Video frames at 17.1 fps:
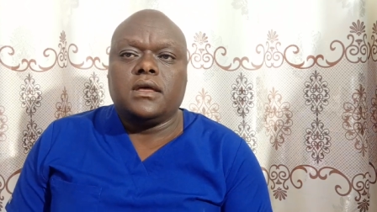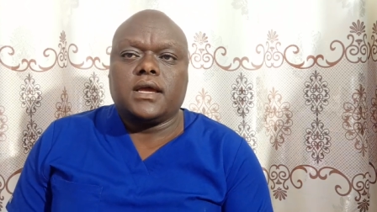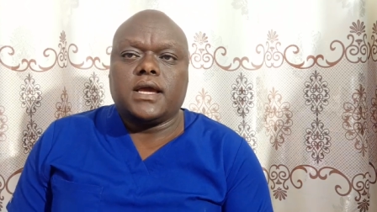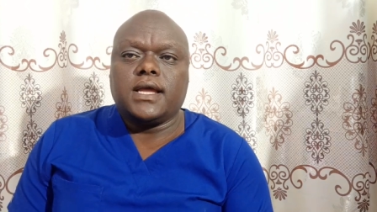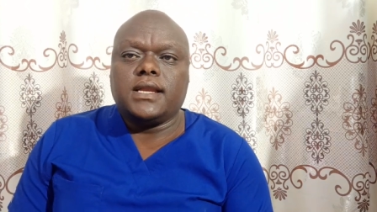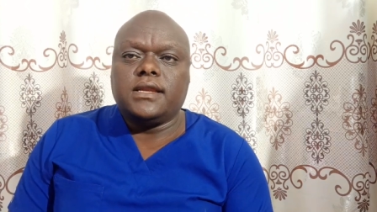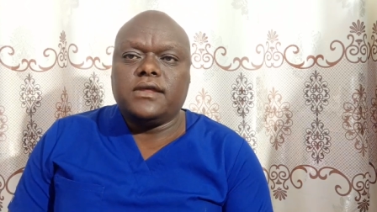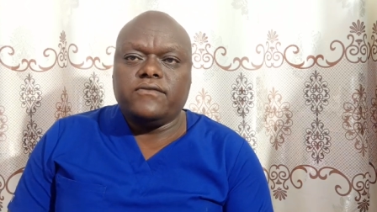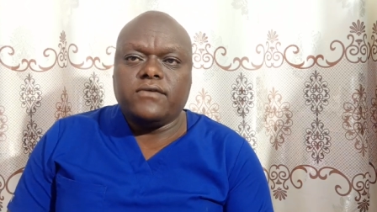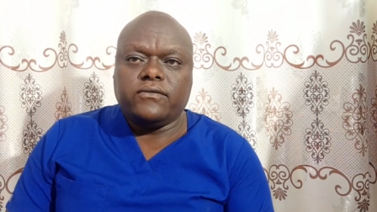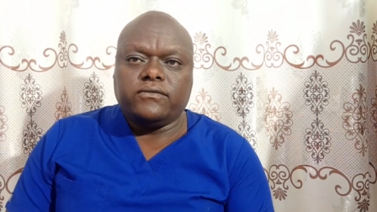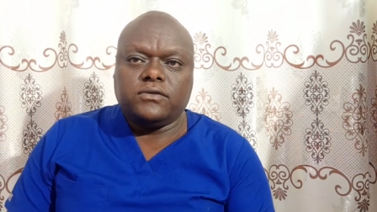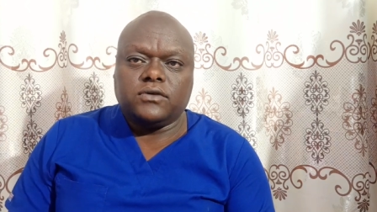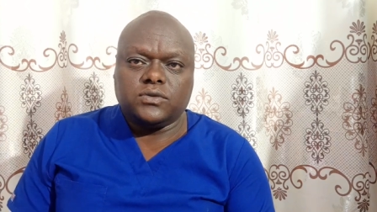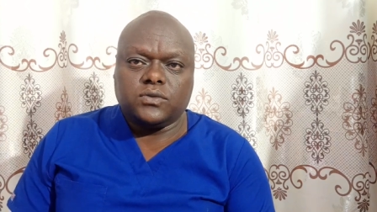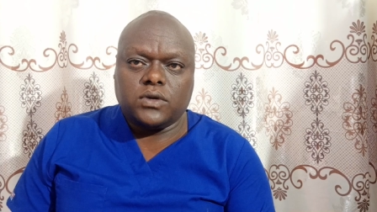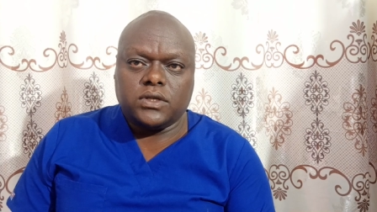Kindly, if you have
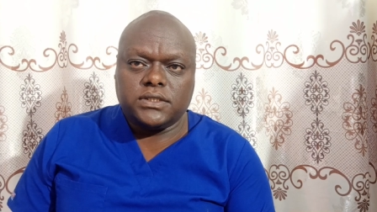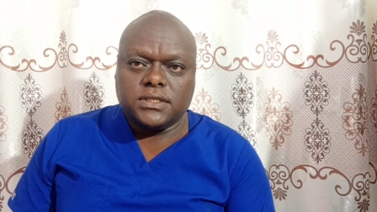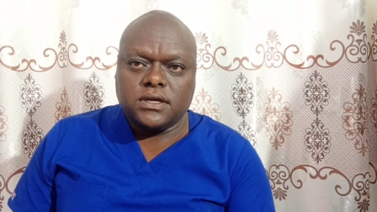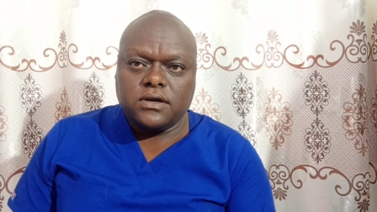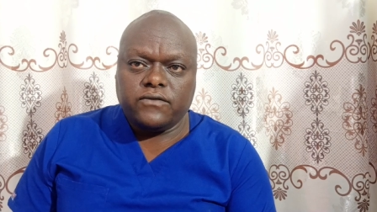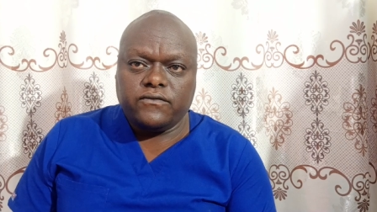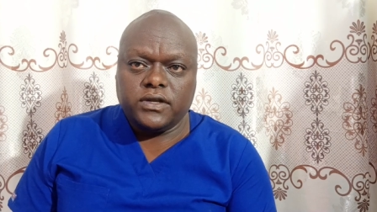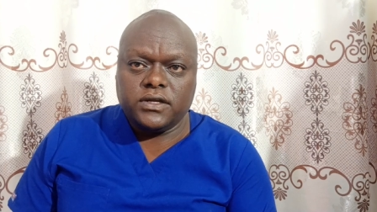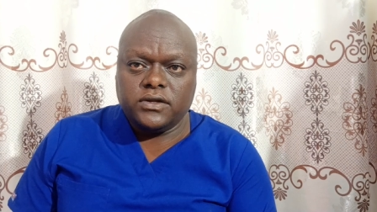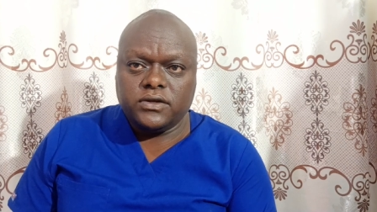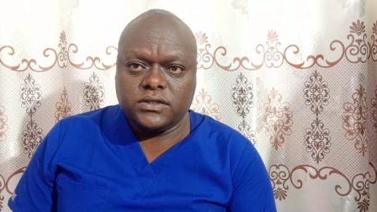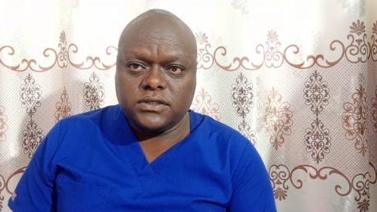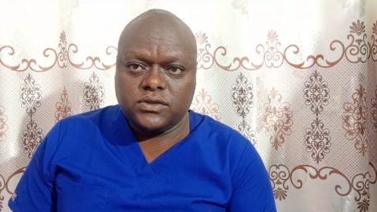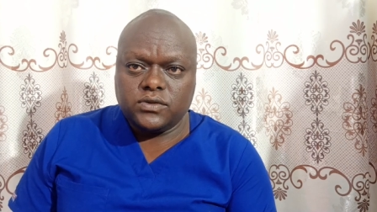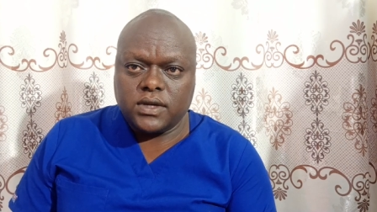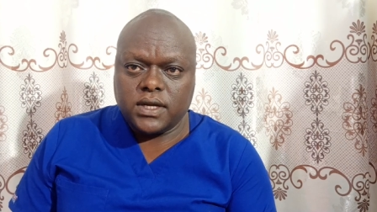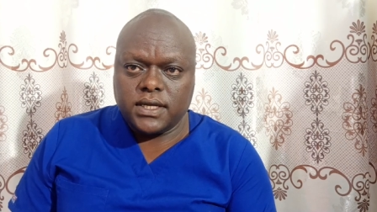not watched our
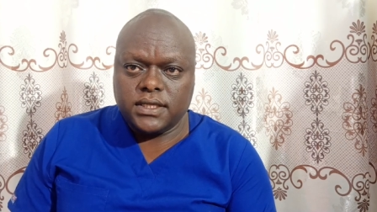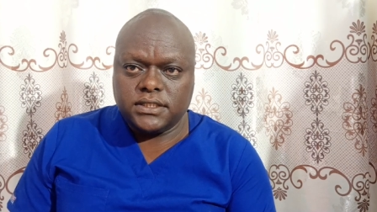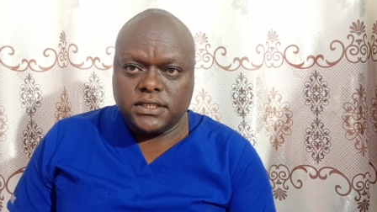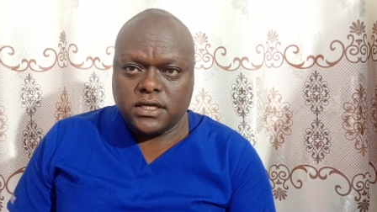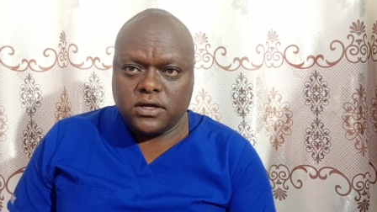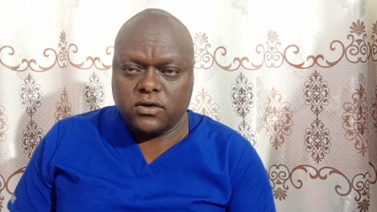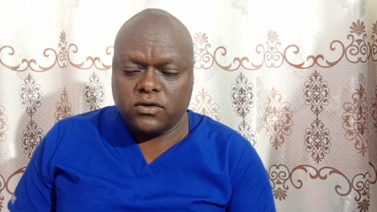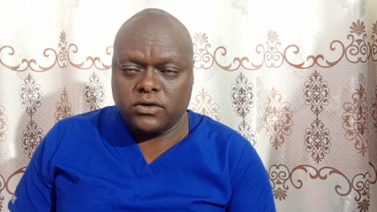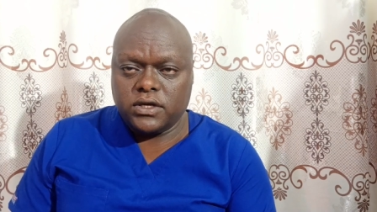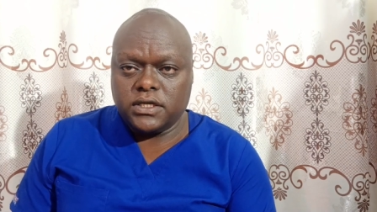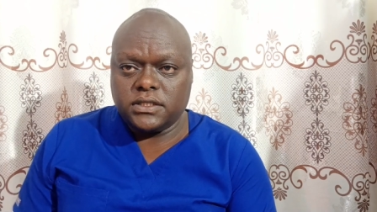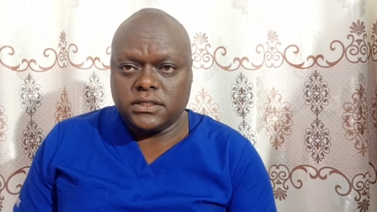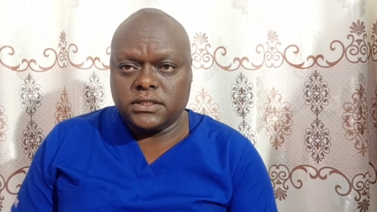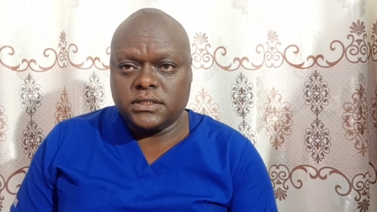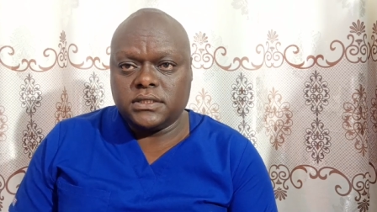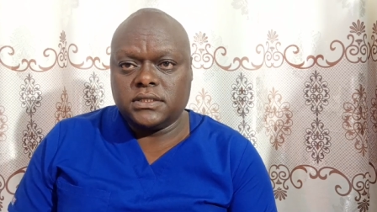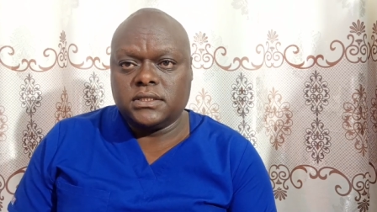videos, you can check on it
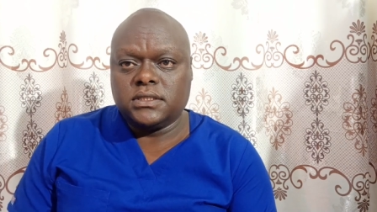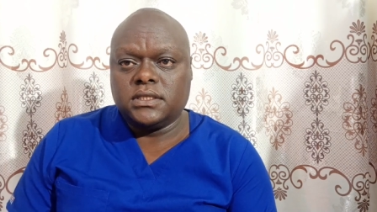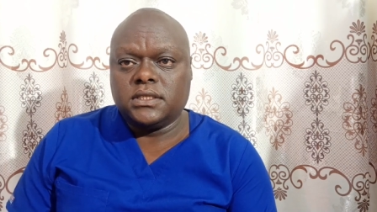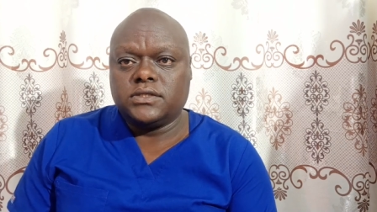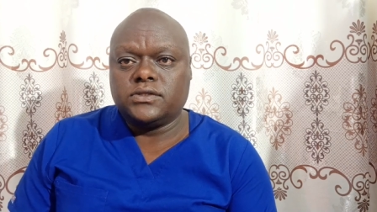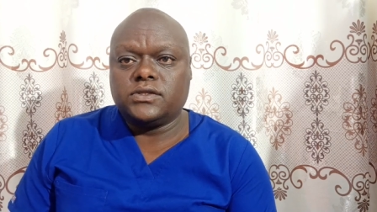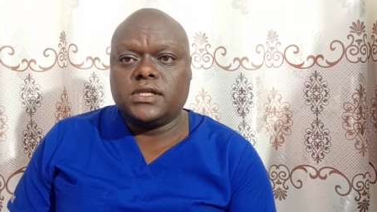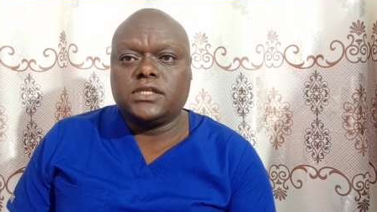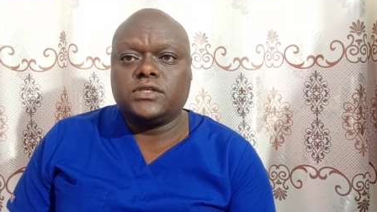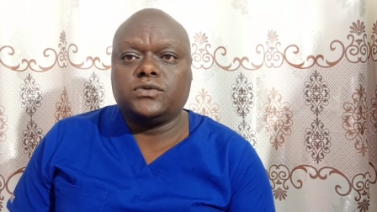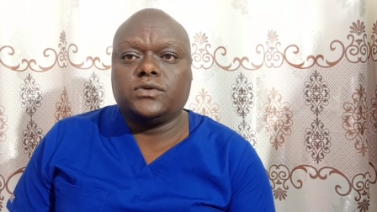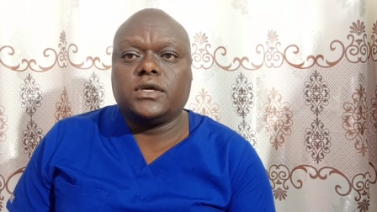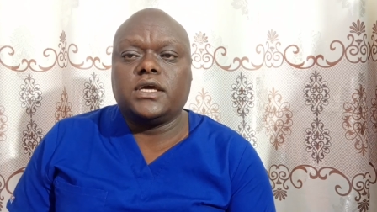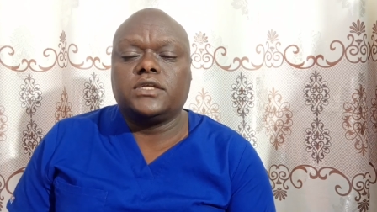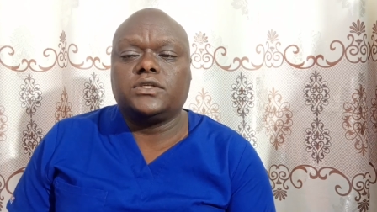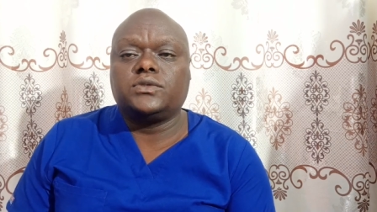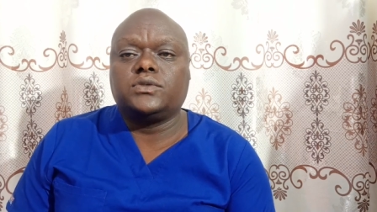so that you
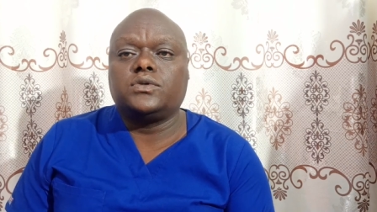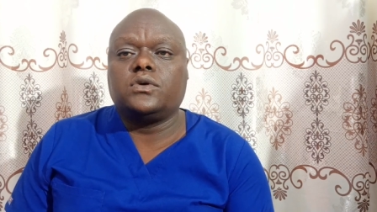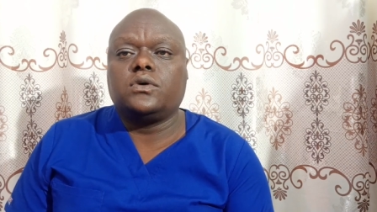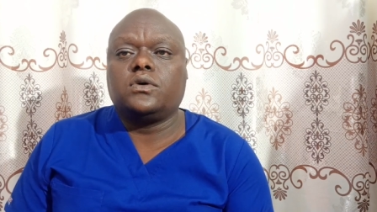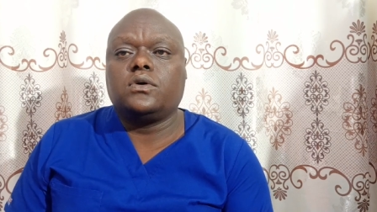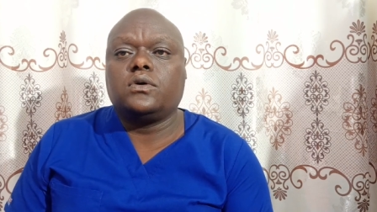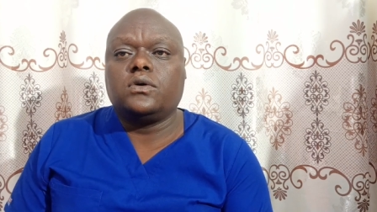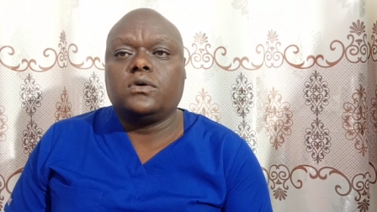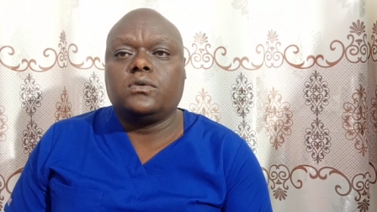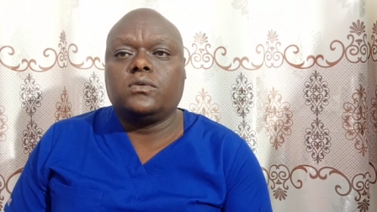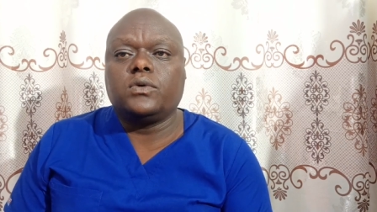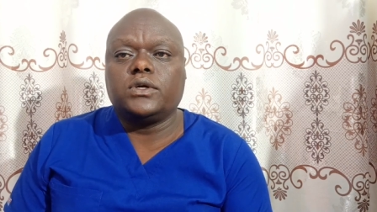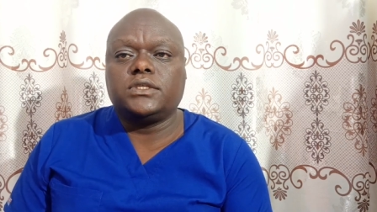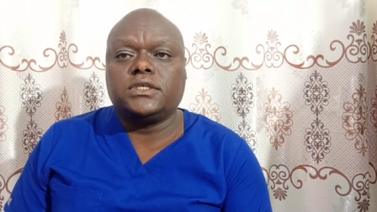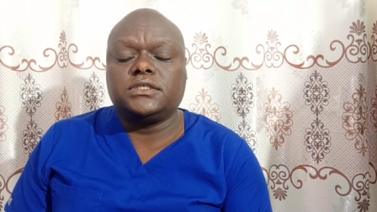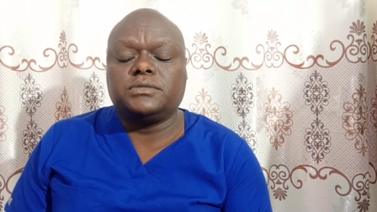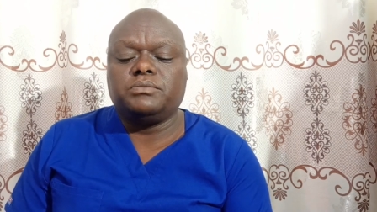get to know
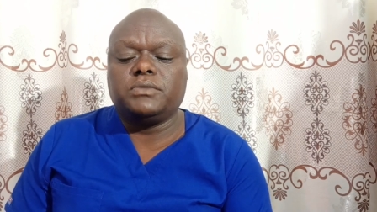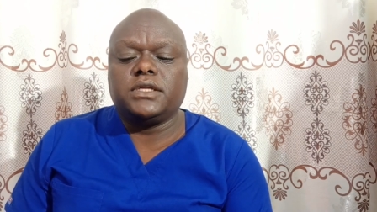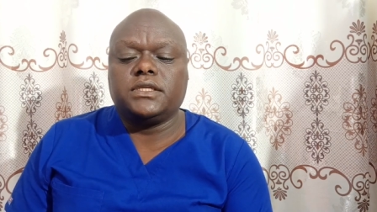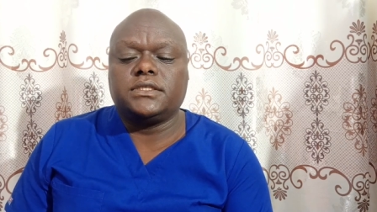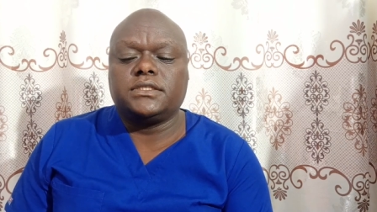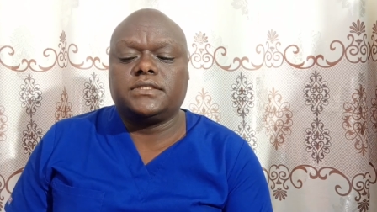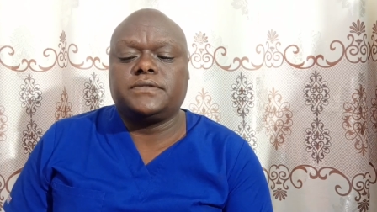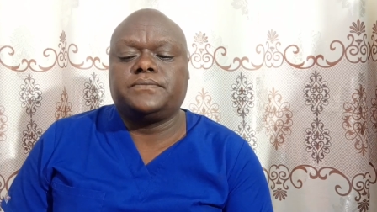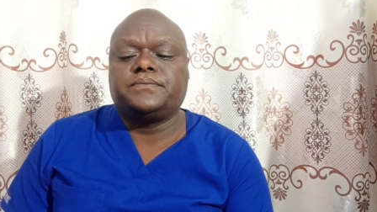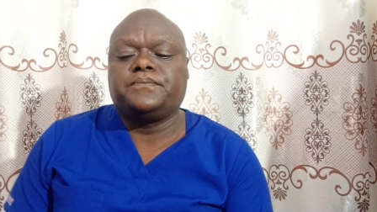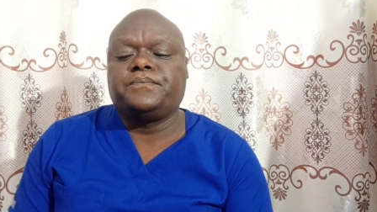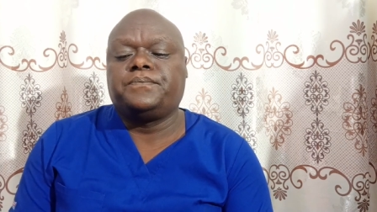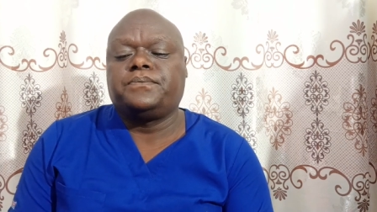what it means.